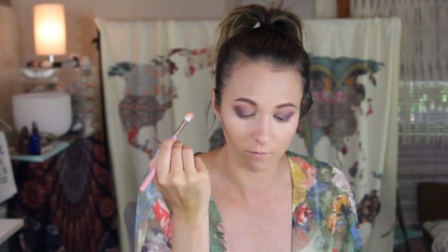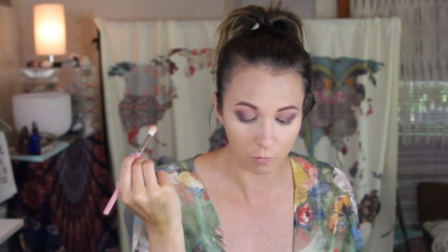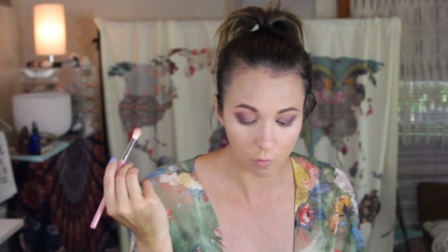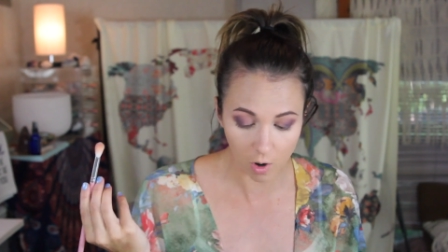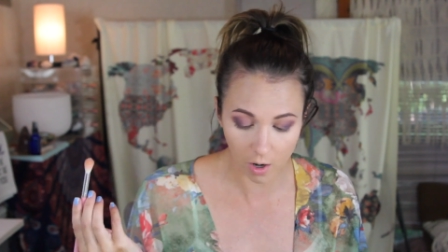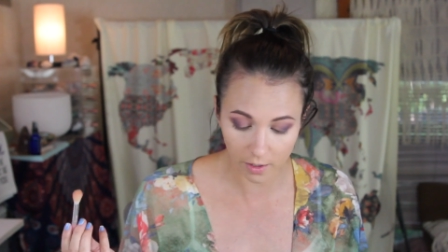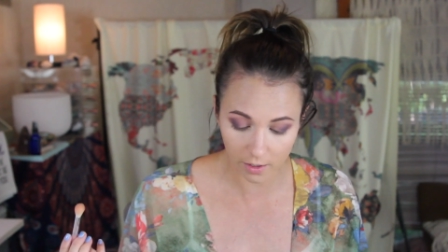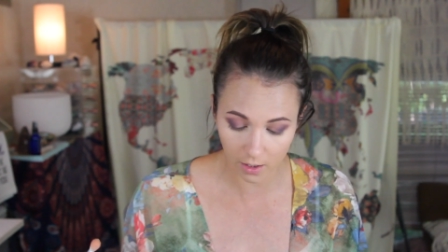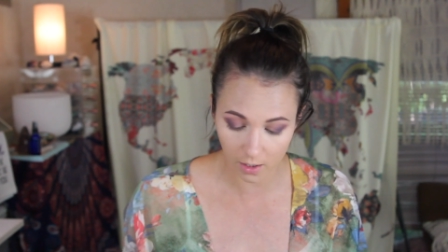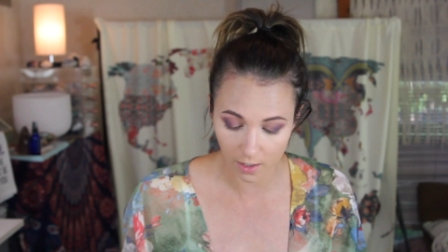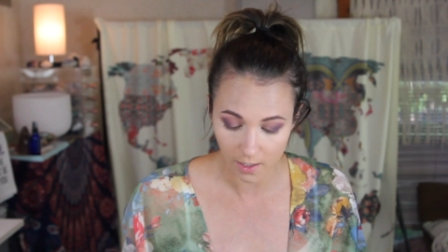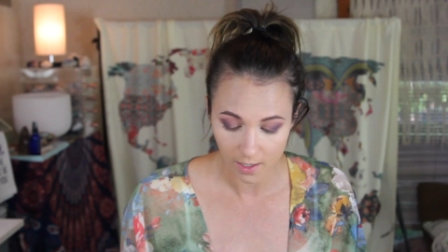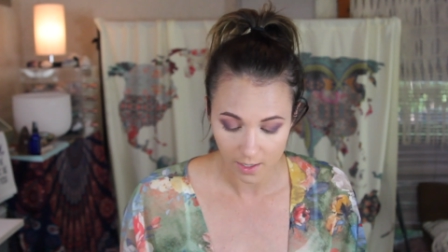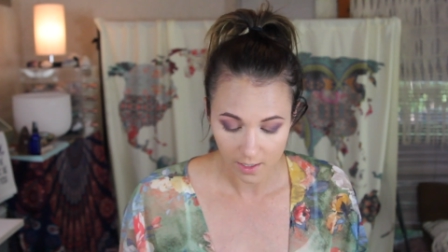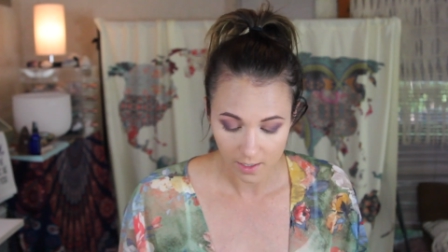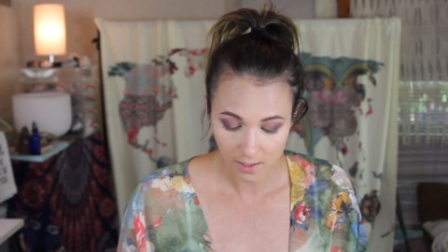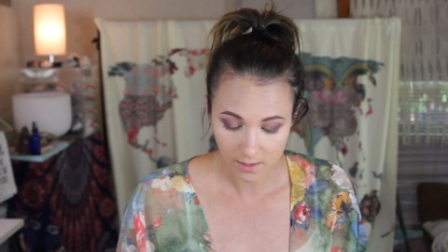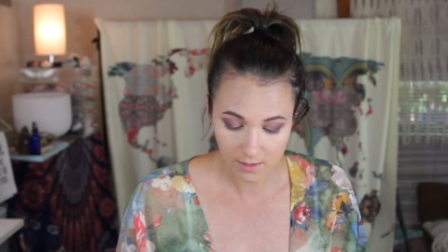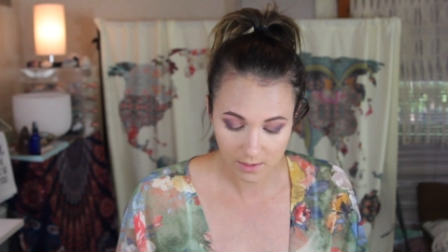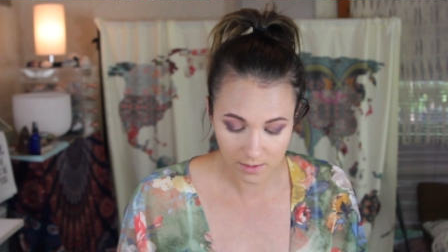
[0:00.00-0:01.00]
of water.
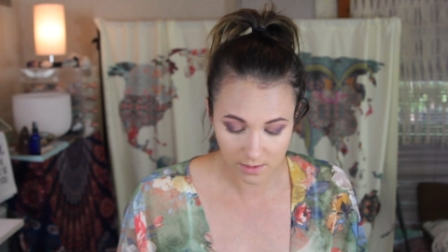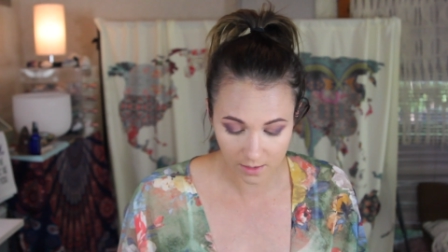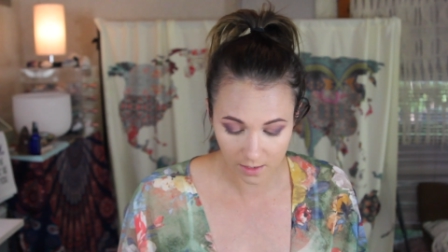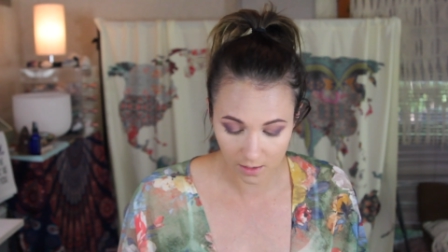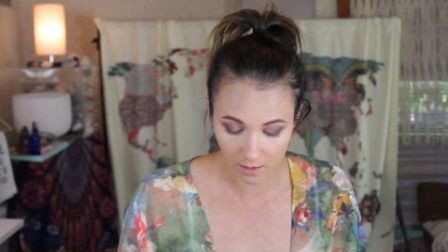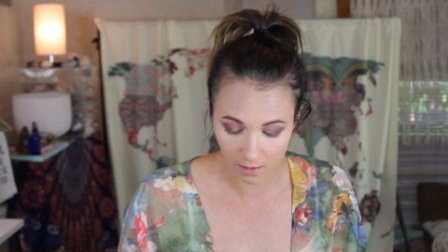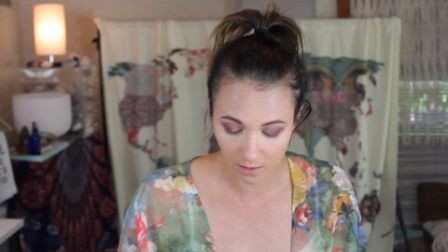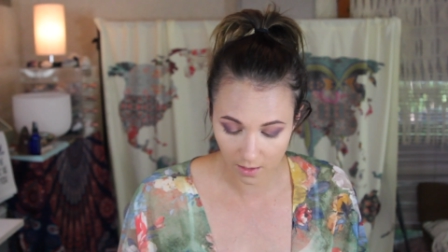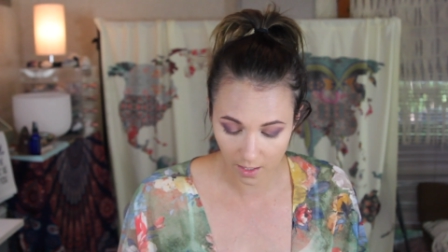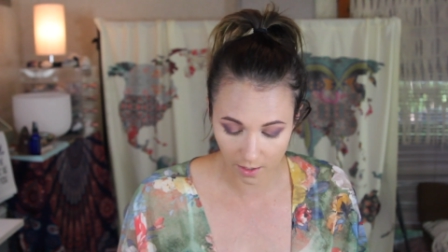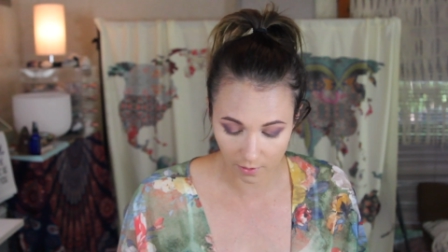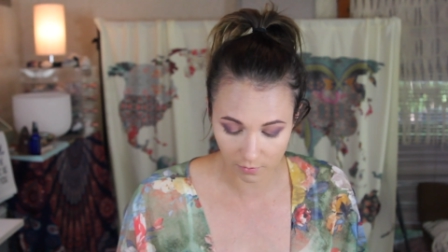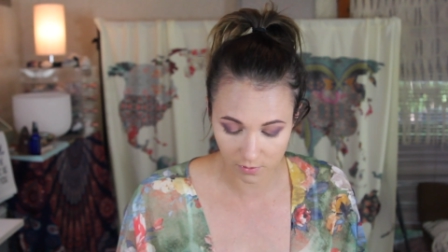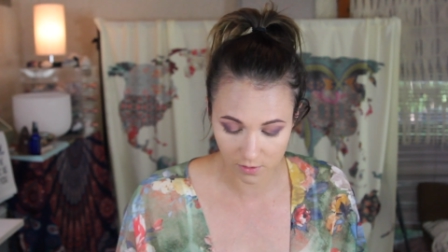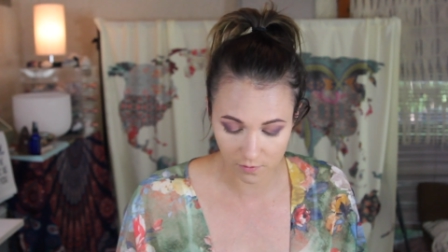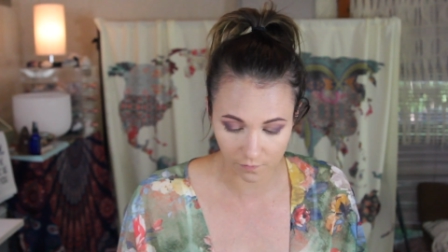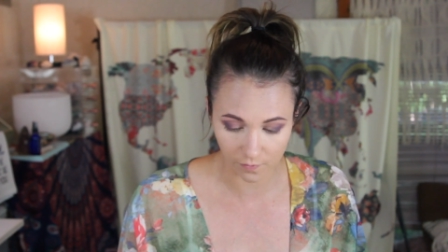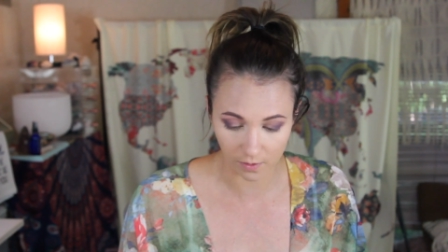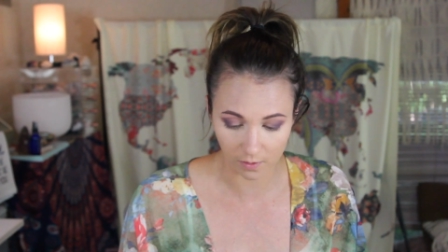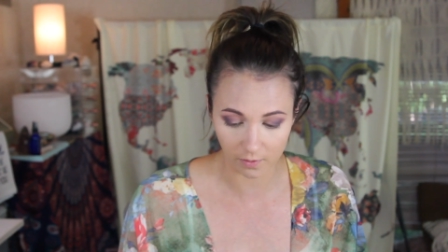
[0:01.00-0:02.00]
Still, I
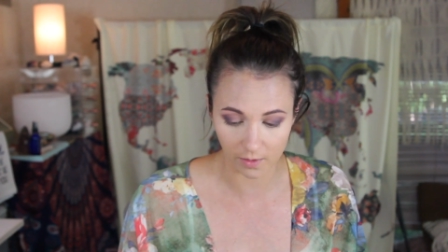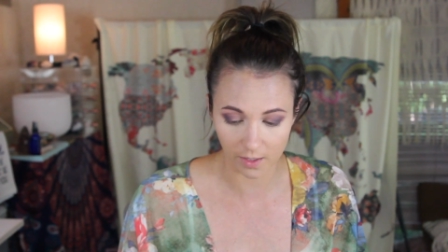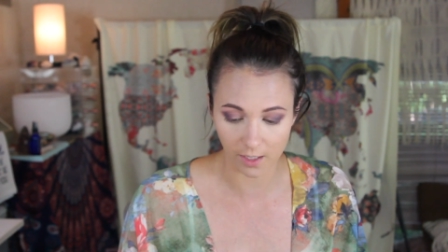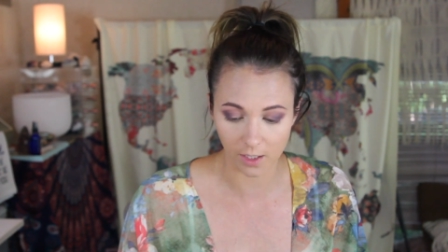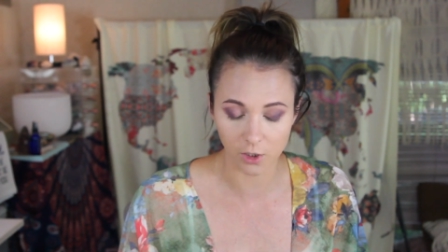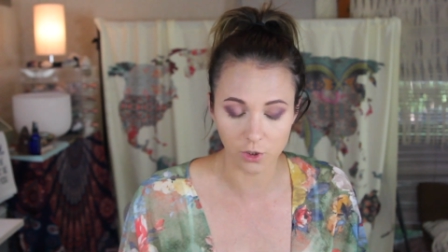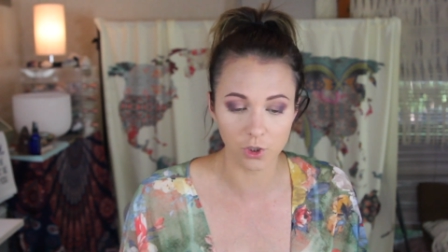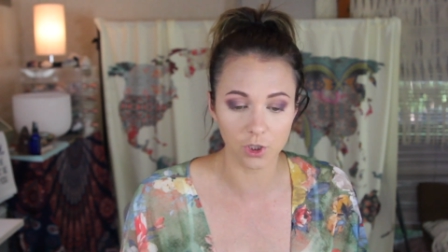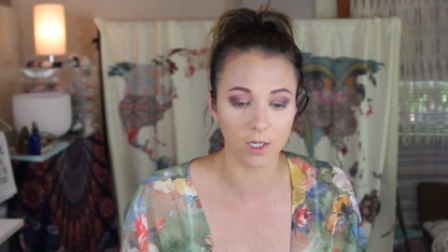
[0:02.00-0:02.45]
was feeling